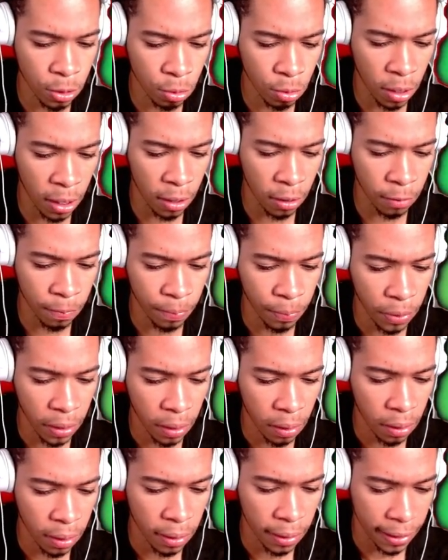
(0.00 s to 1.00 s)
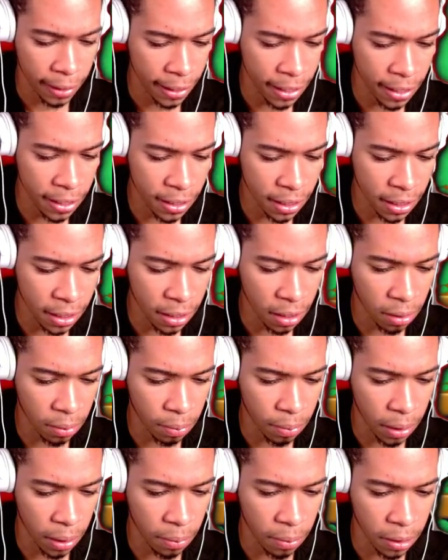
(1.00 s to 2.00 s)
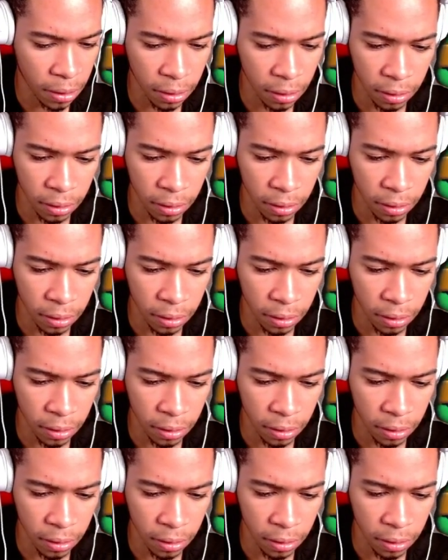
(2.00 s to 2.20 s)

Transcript: round. Easy dub, baby.